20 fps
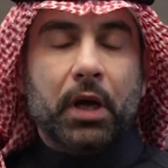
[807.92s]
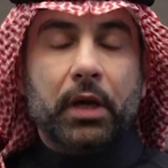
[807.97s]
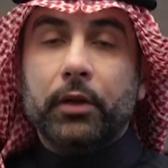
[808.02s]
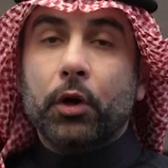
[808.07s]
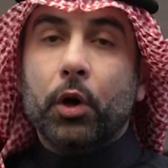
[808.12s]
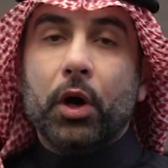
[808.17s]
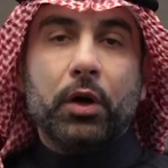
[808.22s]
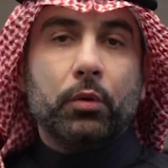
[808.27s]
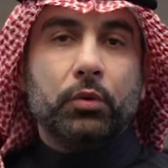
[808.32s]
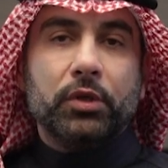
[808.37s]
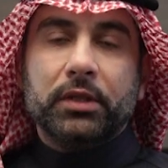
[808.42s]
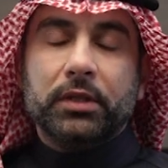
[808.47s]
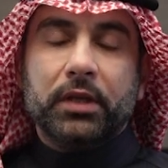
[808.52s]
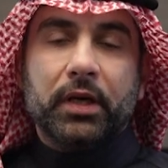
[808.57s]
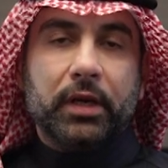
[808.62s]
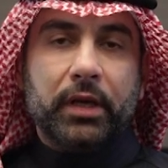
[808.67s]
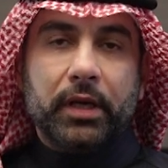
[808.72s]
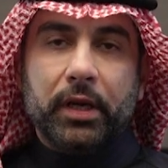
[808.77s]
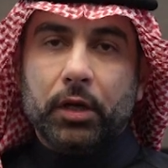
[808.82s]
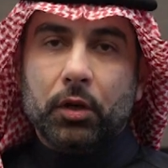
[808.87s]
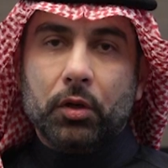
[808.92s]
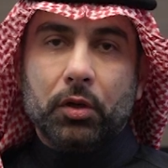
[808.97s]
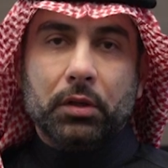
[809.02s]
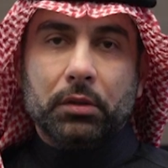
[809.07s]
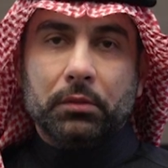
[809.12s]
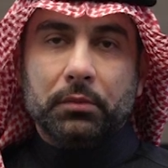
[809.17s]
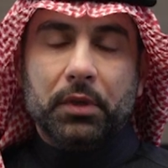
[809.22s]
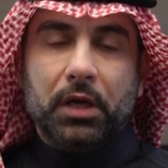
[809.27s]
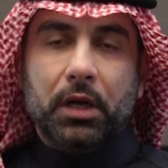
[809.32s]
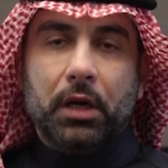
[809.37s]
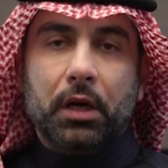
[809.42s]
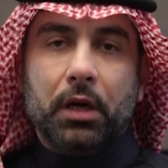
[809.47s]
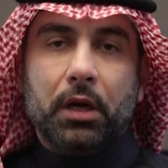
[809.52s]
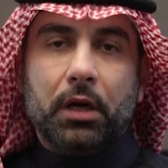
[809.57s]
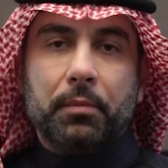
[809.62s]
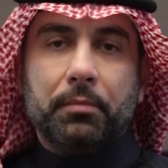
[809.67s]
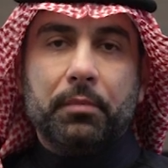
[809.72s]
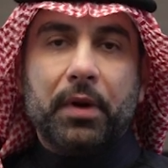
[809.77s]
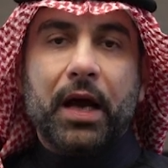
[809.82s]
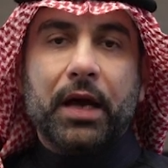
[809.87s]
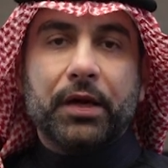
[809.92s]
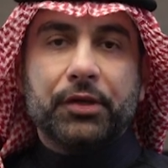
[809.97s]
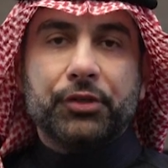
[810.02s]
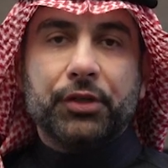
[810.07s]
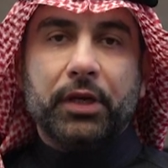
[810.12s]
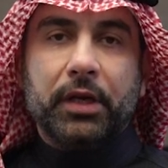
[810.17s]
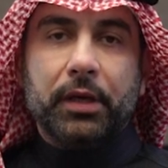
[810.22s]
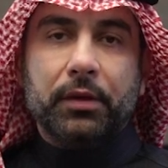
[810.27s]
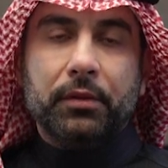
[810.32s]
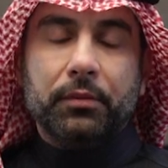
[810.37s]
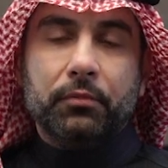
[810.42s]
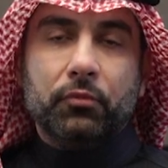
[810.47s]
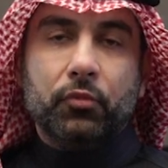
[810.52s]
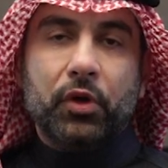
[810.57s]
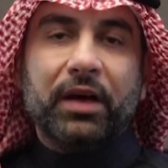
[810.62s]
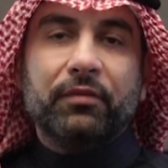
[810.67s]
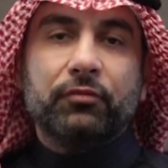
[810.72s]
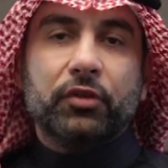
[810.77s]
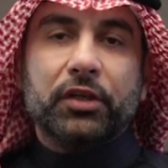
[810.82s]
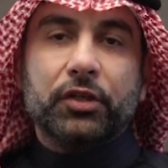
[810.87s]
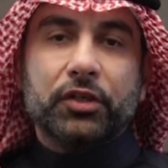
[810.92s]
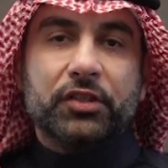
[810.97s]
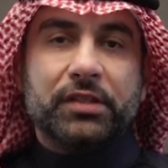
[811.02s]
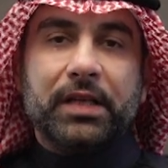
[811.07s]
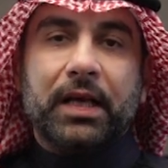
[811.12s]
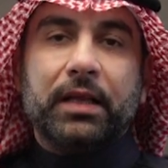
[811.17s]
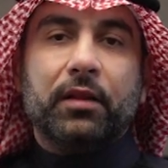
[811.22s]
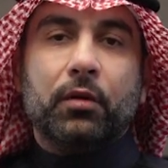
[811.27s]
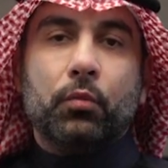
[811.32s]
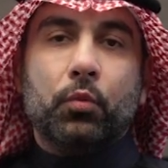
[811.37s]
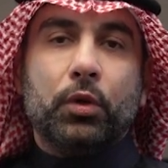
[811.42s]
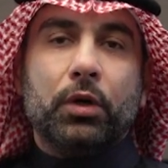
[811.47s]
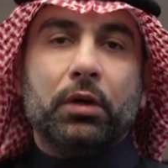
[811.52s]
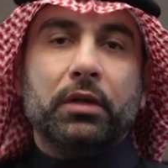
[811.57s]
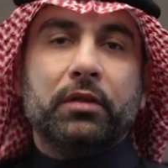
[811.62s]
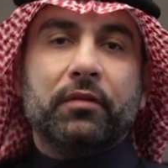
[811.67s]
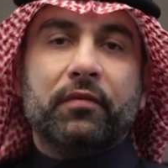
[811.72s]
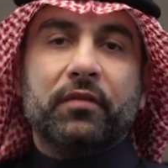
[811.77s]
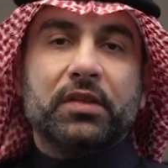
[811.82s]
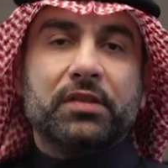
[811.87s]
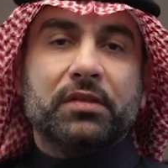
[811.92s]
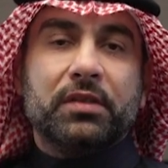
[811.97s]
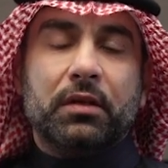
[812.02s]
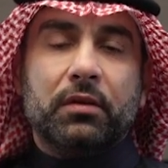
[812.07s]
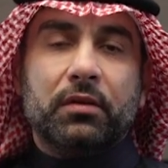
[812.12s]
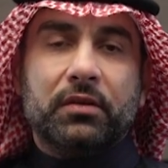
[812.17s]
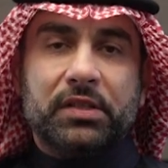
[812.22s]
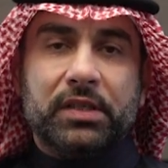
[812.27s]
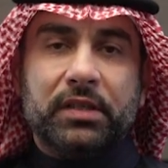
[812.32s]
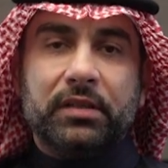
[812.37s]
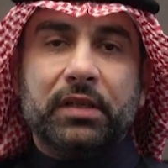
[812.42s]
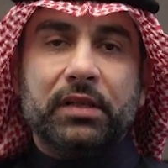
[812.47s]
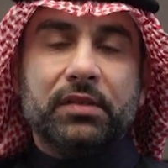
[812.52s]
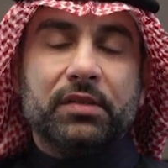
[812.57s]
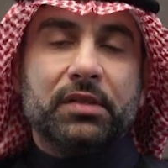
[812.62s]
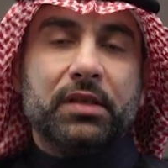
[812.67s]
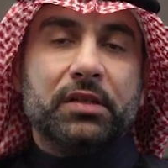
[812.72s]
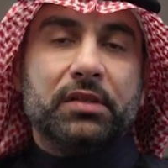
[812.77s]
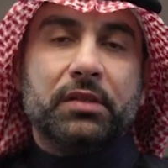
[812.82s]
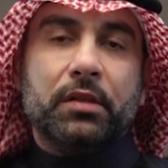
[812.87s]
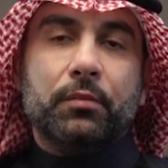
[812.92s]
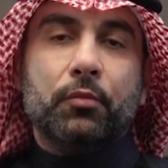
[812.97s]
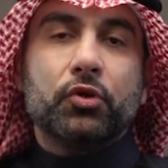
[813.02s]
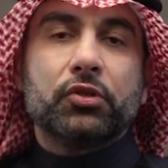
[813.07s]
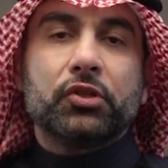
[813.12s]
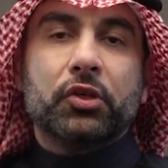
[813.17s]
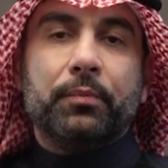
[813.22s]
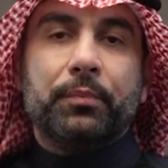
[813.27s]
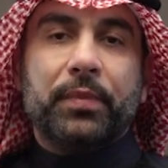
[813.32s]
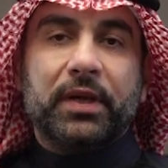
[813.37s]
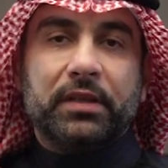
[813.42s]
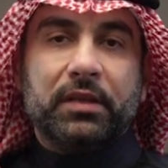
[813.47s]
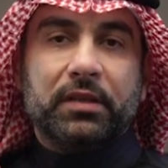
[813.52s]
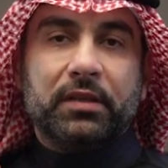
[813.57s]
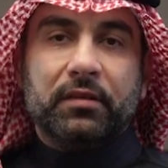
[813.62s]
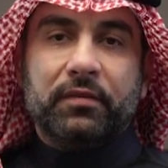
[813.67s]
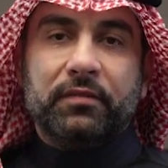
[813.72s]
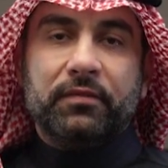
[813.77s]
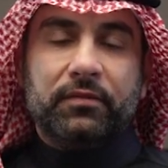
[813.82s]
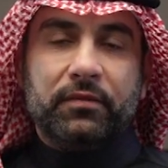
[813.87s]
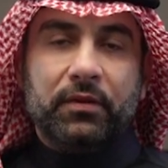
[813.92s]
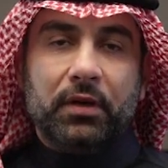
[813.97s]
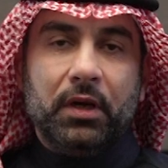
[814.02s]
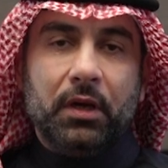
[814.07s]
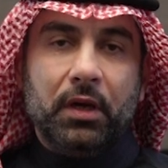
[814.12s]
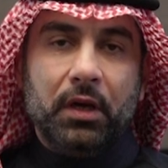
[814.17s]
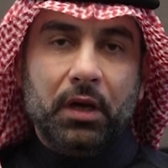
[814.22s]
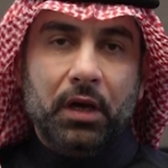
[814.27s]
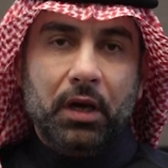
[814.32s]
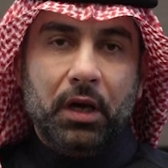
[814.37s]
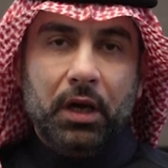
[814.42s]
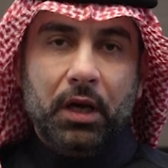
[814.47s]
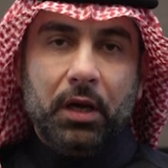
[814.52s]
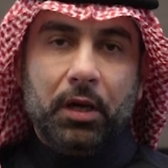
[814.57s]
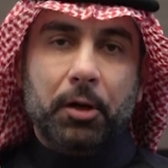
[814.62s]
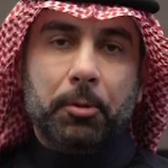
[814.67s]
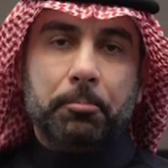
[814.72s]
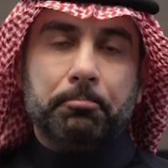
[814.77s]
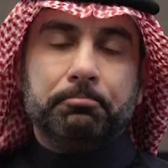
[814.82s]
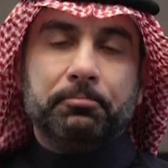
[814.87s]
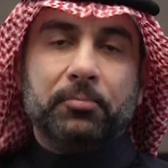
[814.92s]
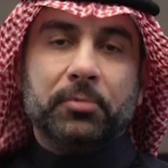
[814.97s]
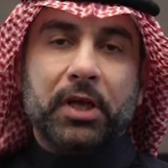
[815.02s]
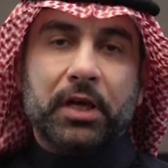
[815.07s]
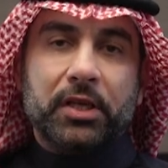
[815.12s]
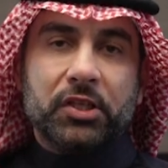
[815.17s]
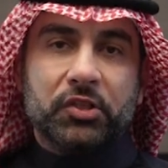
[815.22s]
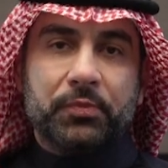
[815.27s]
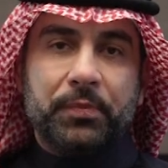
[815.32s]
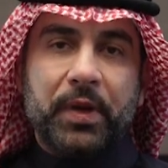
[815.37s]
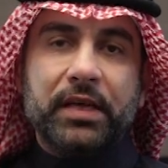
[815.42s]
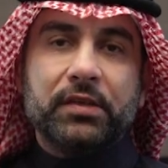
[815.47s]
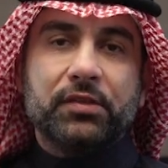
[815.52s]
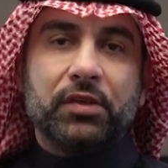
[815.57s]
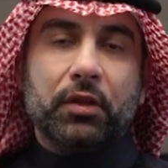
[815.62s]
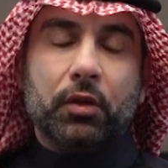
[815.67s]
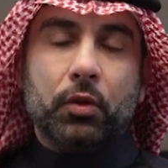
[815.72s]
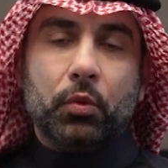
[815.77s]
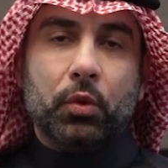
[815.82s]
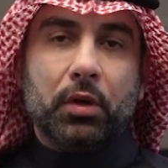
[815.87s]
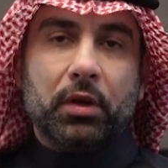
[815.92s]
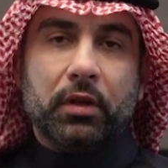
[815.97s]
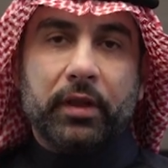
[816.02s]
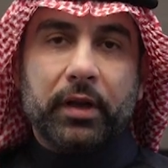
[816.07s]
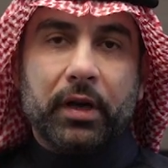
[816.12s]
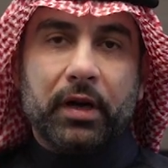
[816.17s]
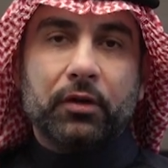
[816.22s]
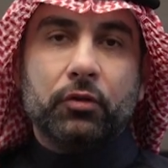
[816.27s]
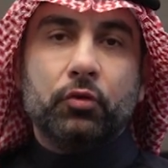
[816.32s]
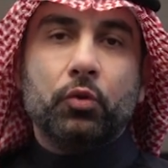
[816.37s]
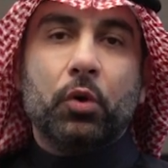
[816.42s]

No, I wouldn't agree at all. Actually, we have to understand the world of the cities is the most competitive space in the world. There are